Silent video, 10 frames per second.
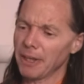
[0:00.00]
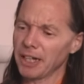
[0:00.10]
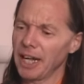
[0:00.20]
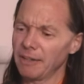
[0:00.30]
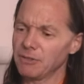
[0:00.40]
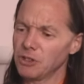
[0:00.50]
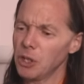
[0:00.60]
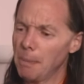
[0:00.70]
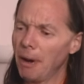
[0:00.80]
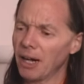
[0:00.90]
they're going to have
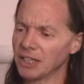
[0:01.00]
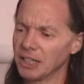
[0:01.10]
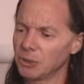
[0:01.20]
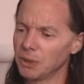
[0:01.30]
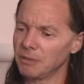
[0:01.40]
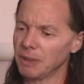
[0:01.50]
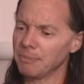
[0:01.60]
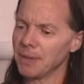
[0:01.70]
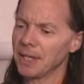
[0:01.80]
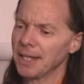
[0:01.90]
two parts, each one of them.